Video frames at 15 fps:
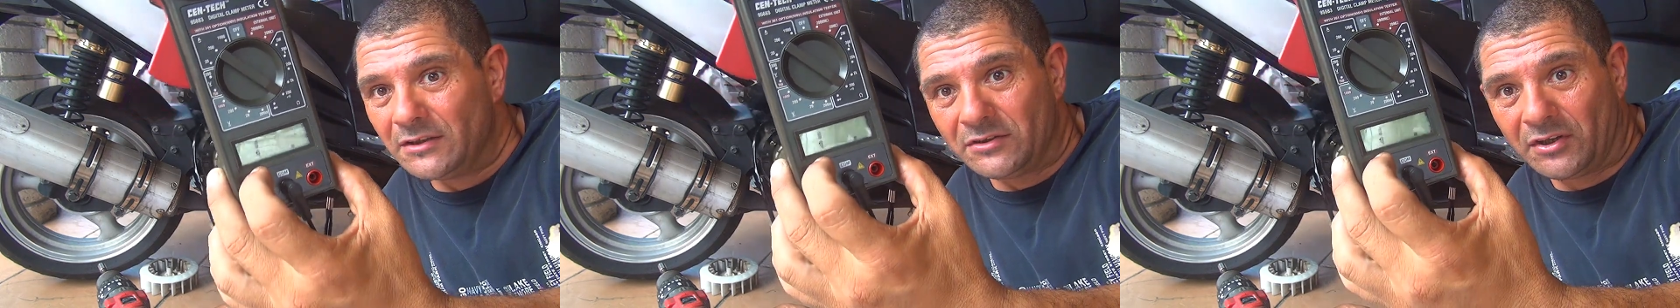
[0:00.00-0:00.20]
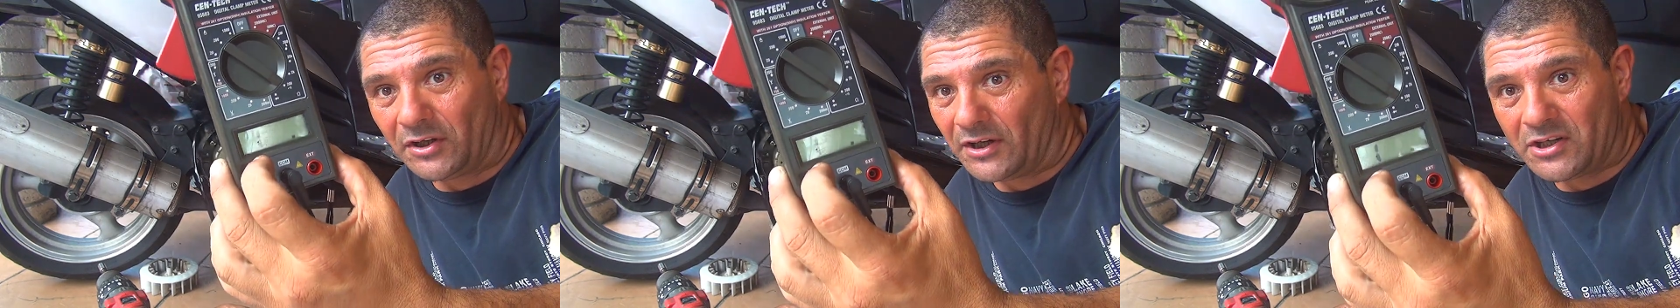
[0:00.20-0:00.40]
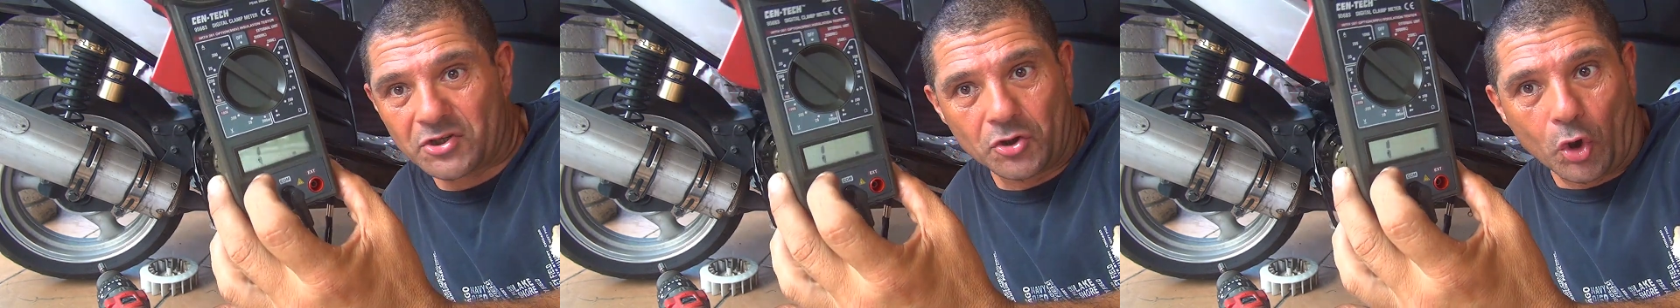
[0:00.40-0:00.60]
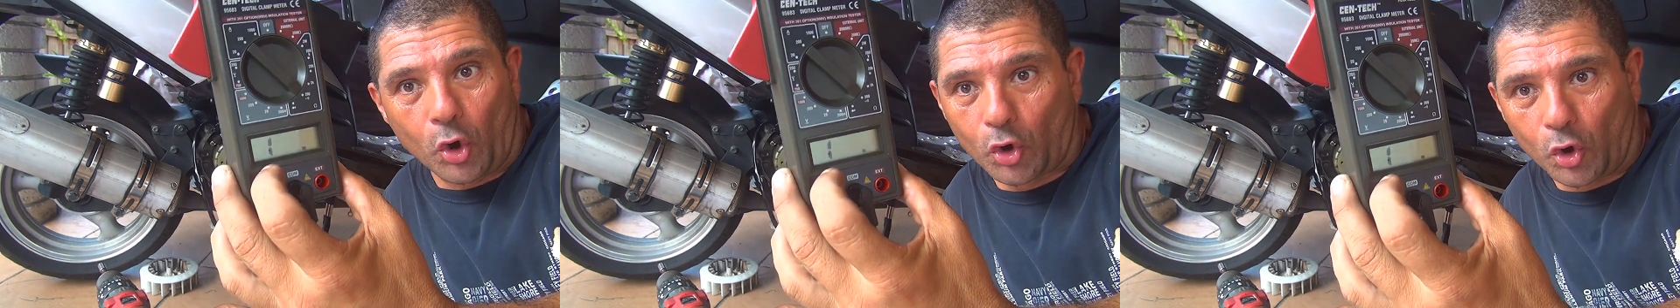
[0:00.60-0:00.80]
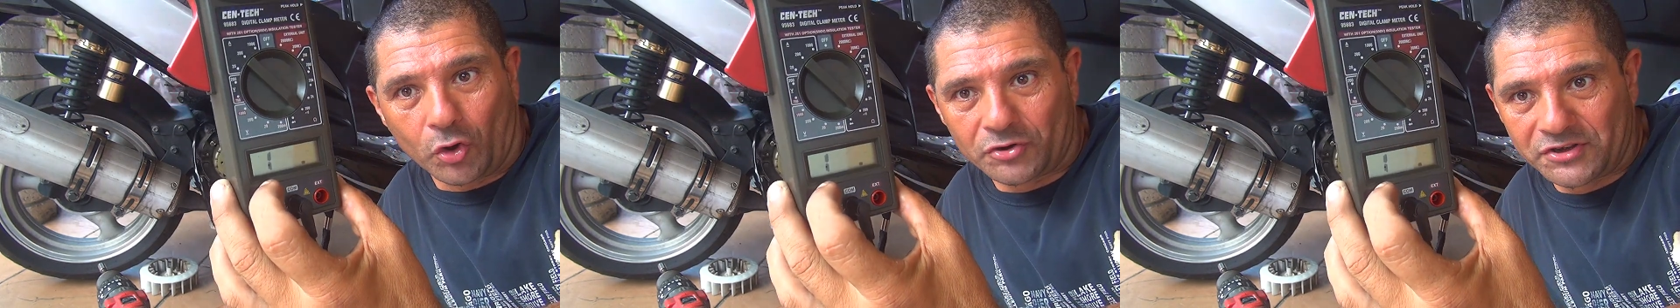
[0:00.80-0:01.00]
there is no
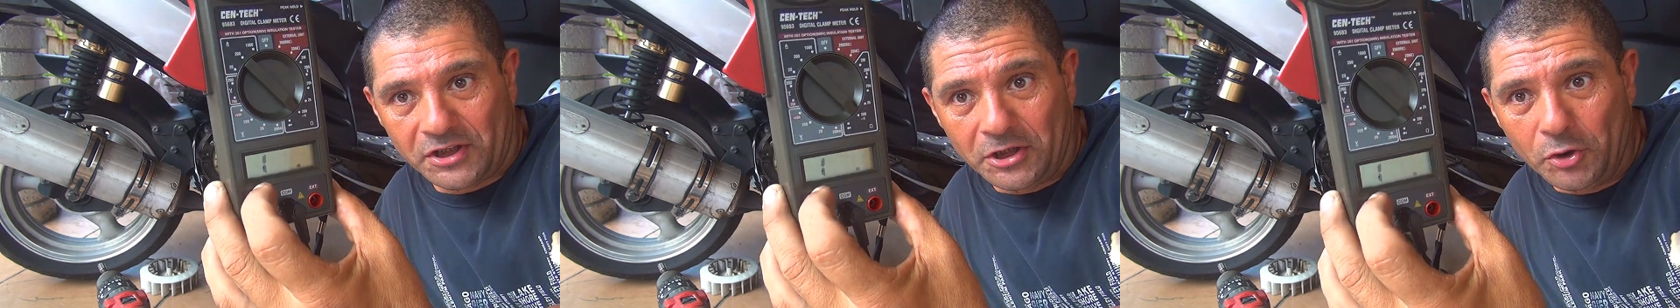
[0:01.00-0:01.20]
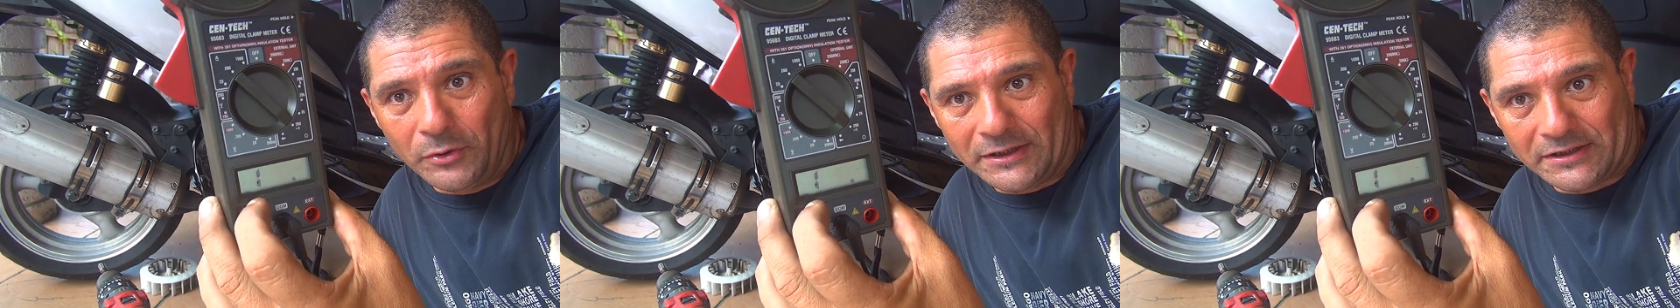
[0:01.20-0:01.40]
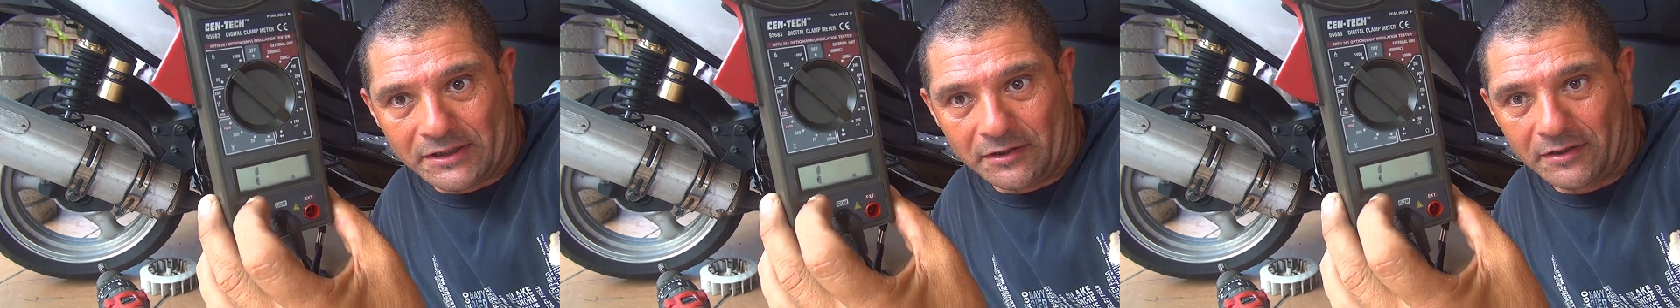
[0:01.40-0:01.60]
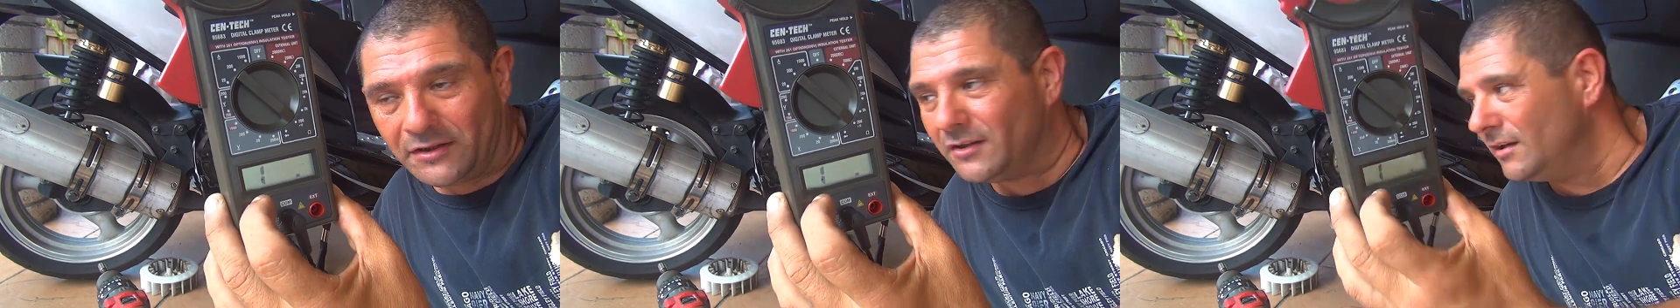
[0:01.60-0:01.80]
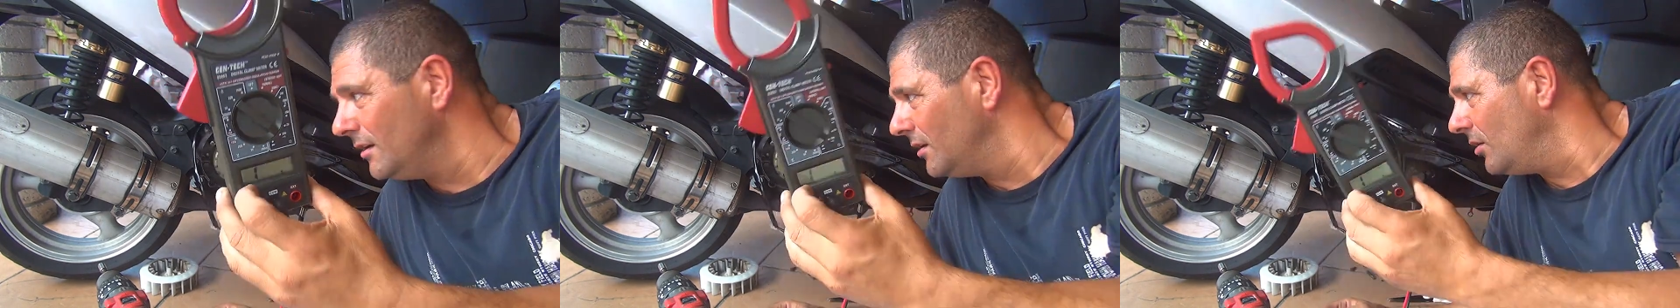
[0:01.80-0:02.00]
continuity,
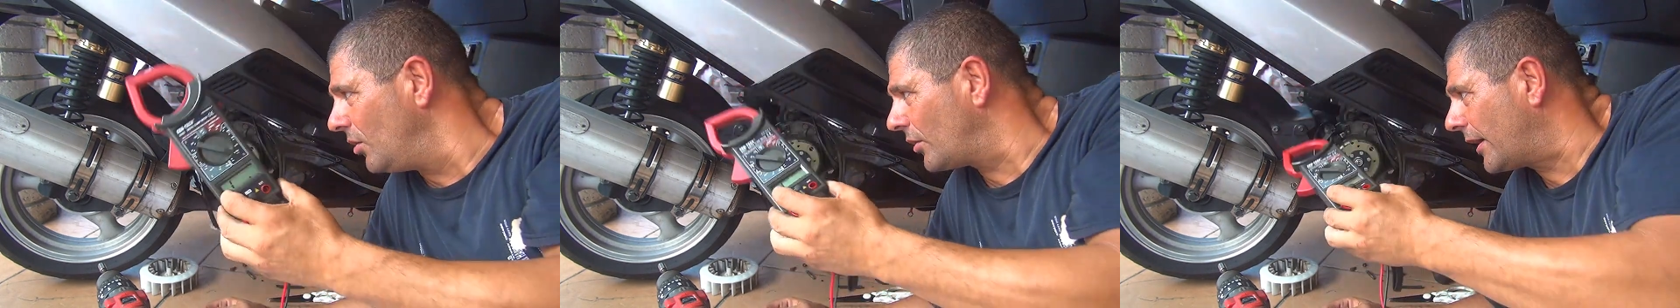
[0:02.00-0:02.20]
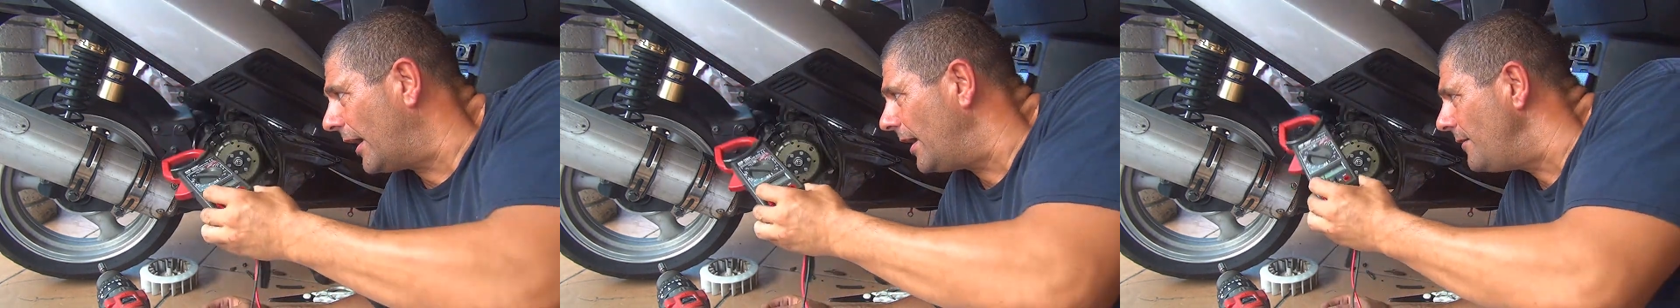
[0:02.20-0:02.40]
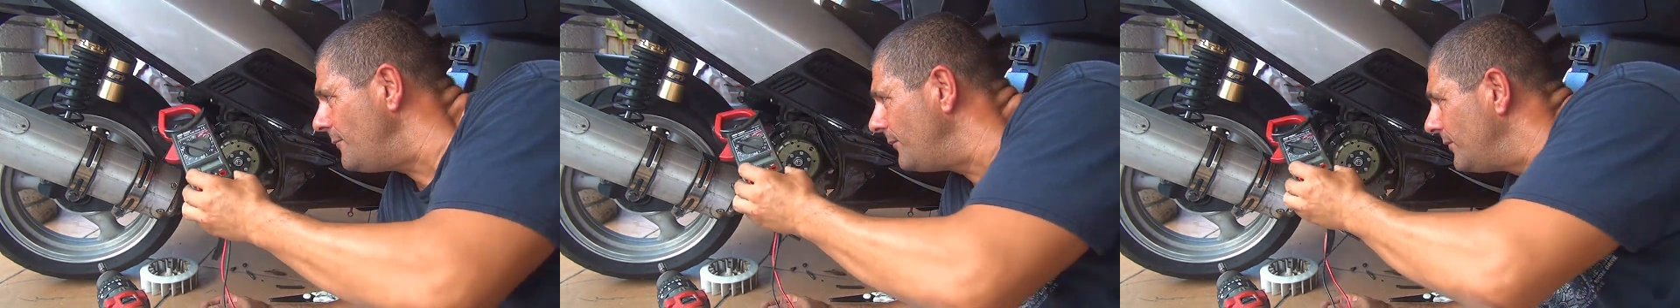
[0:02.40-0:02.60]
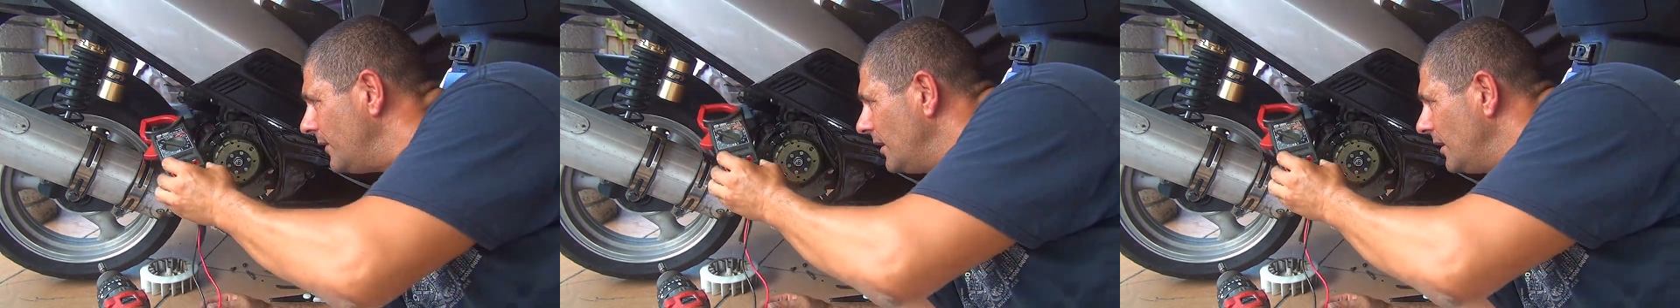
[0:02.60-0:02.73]
okay?